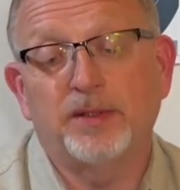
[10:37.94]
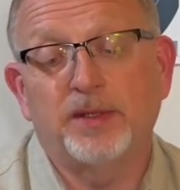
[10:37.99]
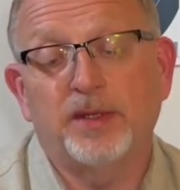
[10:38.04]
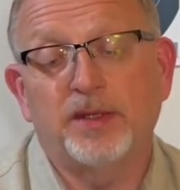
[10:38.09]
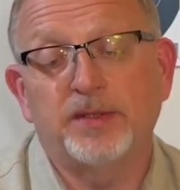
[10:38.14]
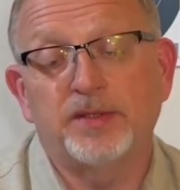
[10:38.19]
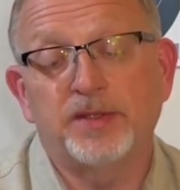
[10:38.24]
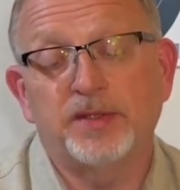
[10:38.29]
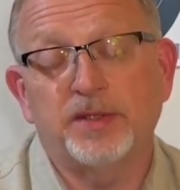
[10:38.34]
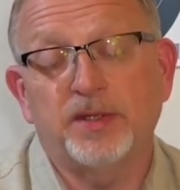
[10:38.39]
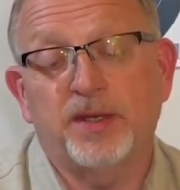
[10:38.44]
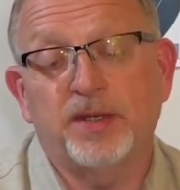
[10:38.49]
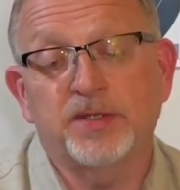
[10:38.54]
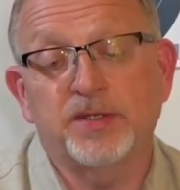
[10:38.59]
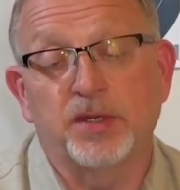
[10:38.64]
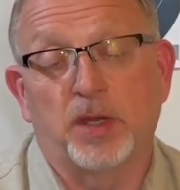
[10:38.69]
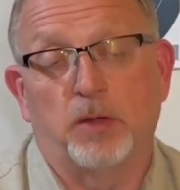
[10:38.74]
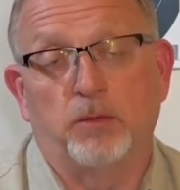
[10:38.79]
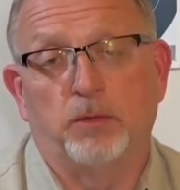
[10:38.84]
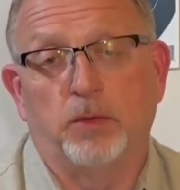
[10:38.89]

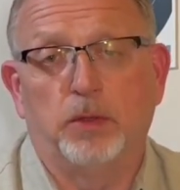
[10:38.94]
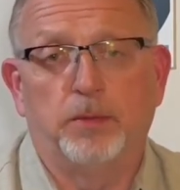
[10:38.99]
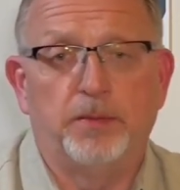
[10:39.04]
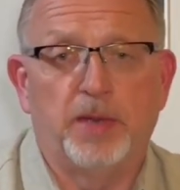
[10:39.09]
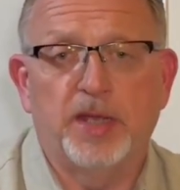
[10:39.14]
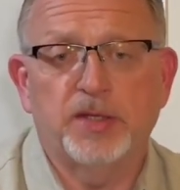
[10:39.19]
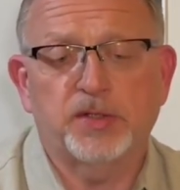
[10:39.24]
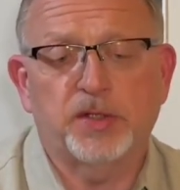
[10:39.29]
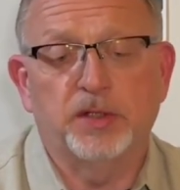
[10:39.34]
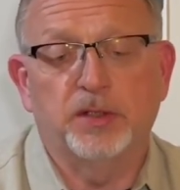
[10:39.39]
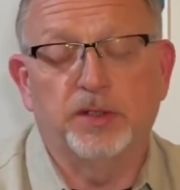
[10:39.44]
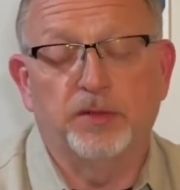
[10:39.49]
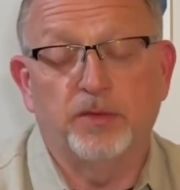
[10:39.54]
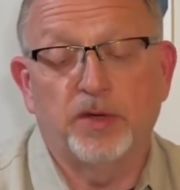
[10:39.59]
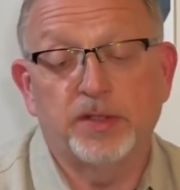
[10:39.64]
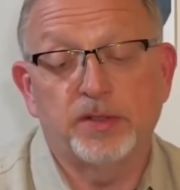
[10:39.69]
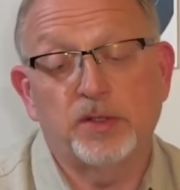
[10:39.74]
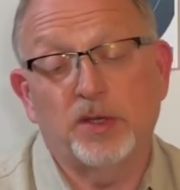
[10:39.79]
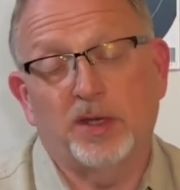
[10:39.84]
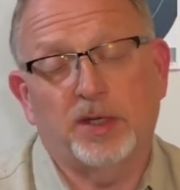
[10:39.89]
it's not real masculine,
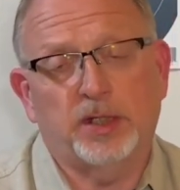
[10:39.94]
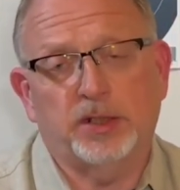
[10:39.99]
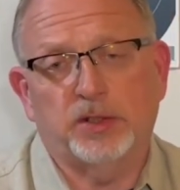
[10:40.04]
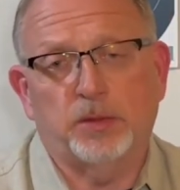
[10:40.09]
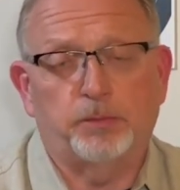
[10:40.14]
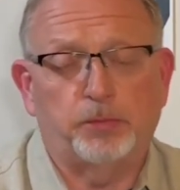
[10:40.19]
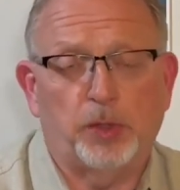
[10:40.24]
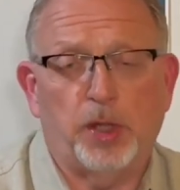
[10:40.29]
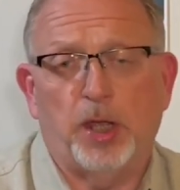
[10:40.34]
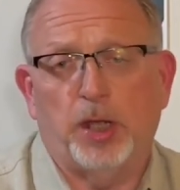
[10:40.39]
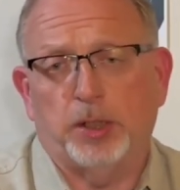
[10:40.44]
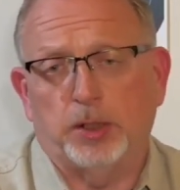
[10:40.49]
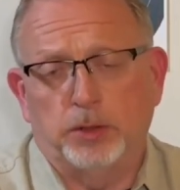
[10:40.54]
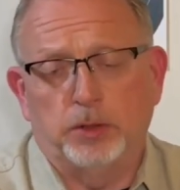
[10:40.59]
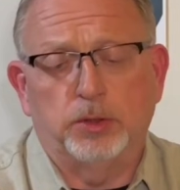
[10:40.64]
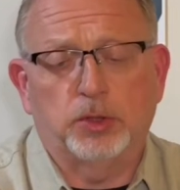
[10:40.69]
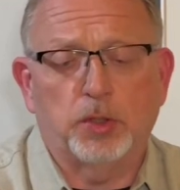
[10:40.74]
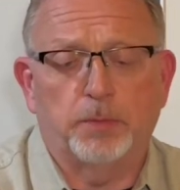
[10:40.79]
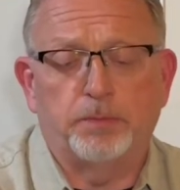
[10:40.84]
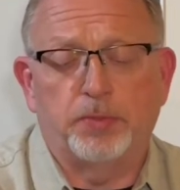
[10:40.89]
right? So I got the black, and
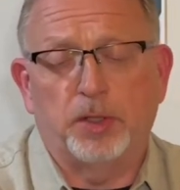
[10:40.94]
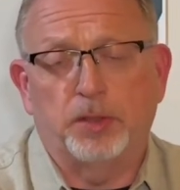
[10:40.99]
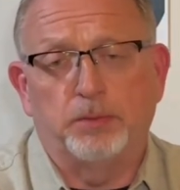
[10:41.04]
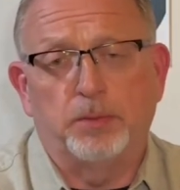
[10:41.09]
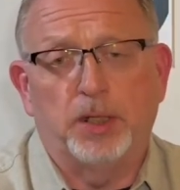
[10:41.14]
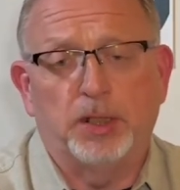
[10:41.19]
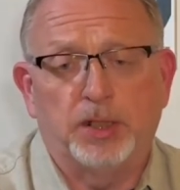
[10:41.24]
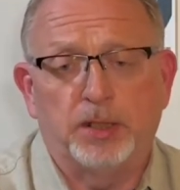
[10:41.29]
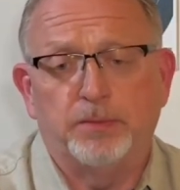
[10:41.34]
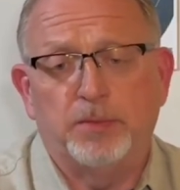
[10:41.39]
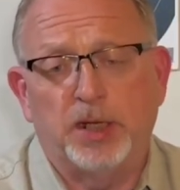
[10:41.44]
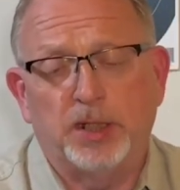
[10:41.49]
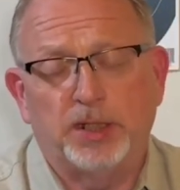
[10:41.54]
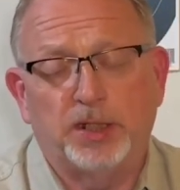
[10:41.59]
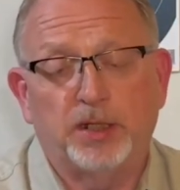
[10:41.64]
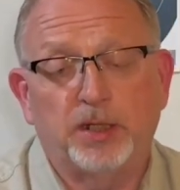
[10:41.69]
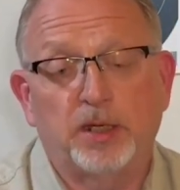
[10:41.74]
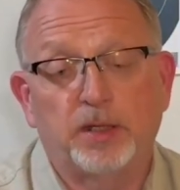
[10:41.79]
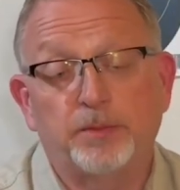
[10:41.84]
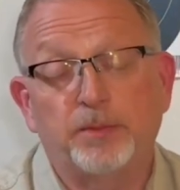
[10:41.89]
it's a big manly
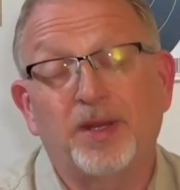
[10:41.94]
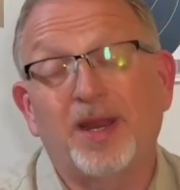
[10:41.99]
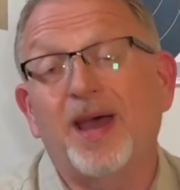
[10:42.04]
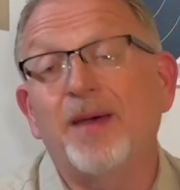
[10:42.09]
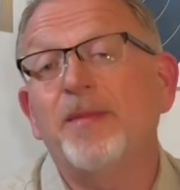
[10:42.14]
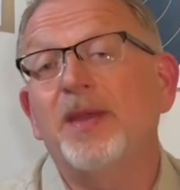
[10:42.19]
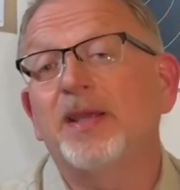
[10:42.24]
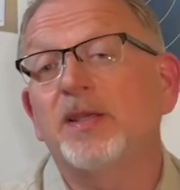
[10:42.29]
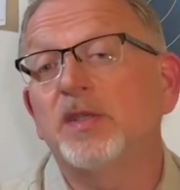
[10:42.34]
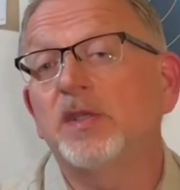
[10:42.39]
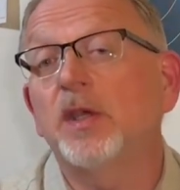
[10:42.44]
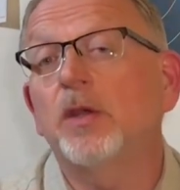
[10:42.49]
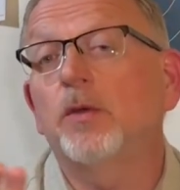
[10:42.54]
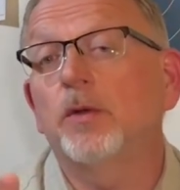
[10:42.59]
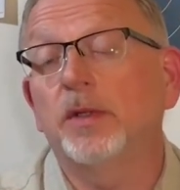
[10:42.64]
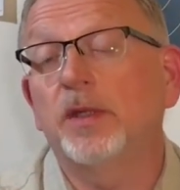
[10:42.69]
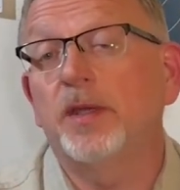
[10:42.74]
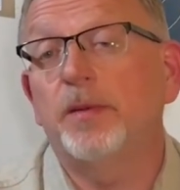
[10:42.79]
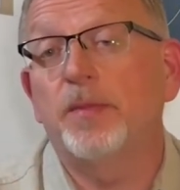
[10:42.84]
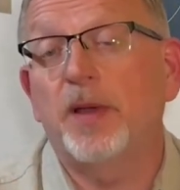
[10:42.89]
gun. But I may
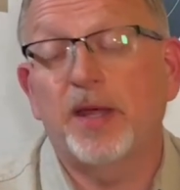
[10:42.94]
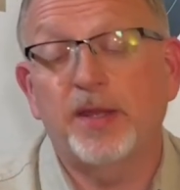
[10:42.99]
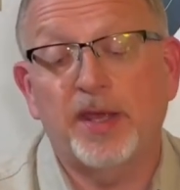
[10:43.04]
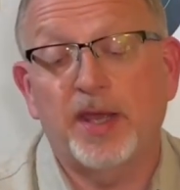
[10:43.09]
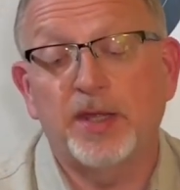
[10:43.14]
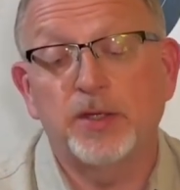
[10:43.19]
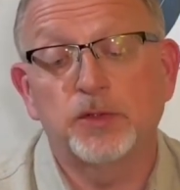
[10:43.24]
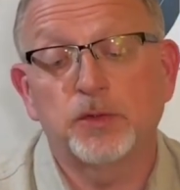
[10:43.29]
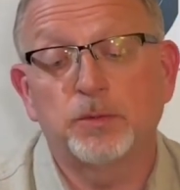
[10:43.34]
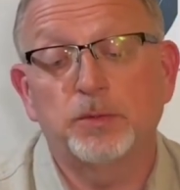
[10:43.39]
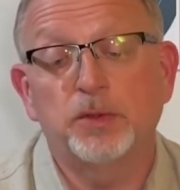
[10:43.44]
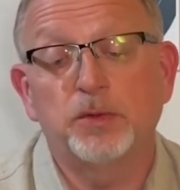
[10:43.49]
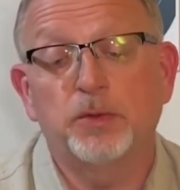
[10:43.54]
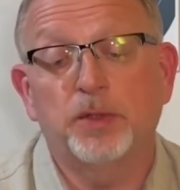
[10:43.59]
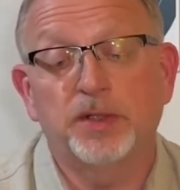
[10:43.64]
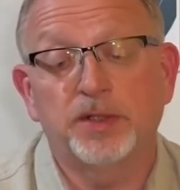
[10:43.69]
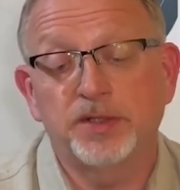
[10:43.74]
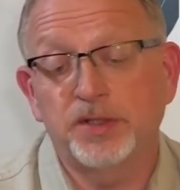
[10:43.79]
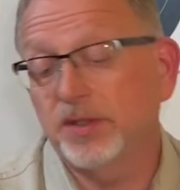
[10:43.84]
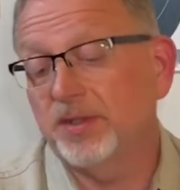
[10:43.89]
secretly buy the angel blue
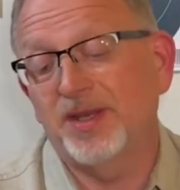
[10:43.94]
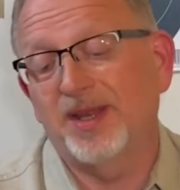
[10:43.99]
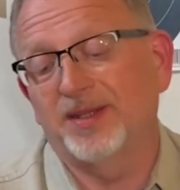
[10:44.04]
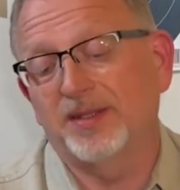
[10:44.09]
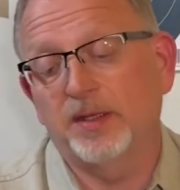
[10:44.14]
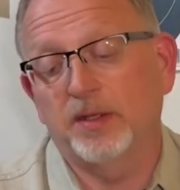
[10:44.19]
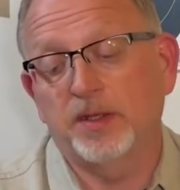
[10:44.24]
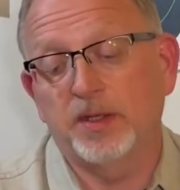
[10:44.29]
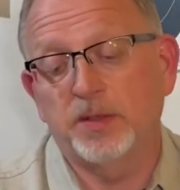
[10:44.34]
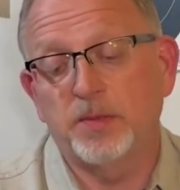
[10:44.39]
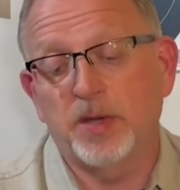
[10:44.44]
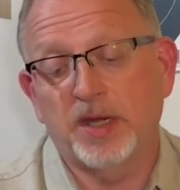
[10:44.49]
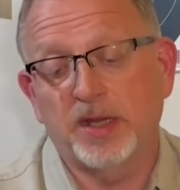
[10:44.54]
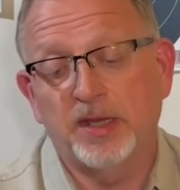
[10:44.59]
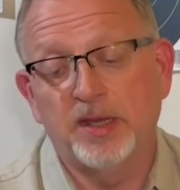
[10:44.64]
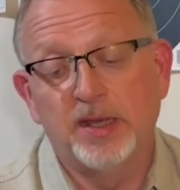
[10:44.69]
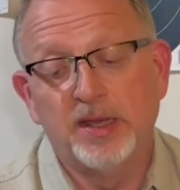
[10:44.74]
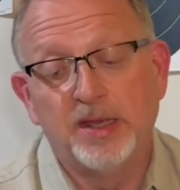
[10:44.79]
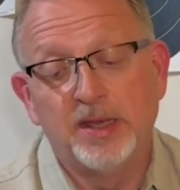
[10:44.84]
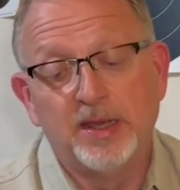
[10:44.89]
one and just not tell anybody
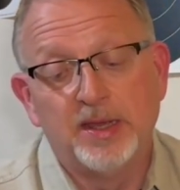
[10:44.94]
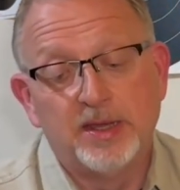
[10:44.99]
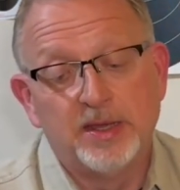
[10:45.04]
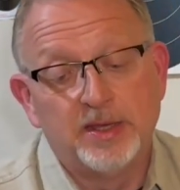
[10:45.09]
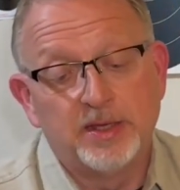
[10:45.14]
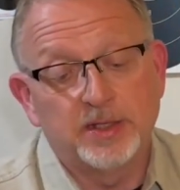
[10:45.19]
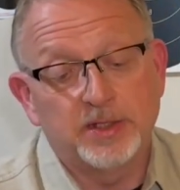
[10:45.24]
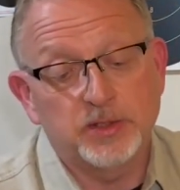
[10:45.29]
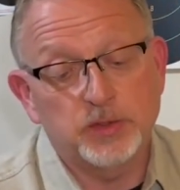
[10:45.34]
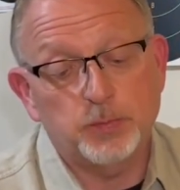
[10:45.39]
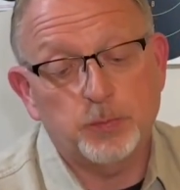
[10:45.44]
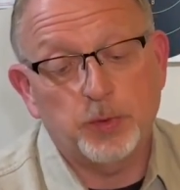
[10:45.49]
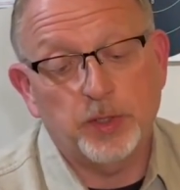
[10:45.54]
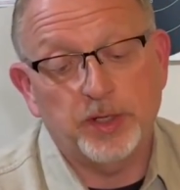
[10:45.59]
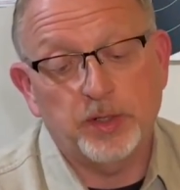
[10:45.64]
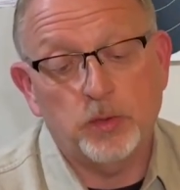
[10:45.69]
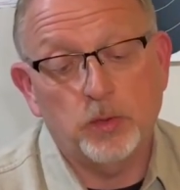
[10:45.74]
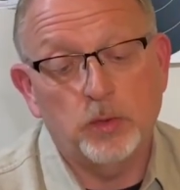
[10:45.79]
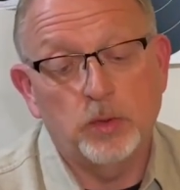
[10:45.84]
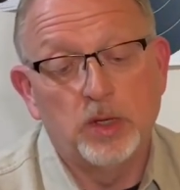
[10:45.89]
because it's pretty
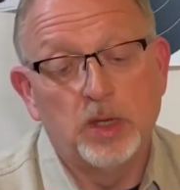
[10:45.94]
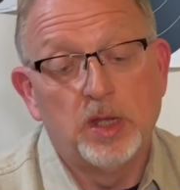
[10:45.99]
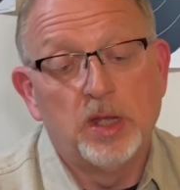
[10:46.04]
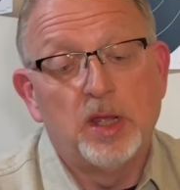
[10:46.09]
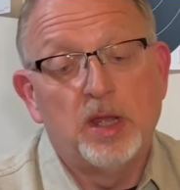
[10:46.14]
cool.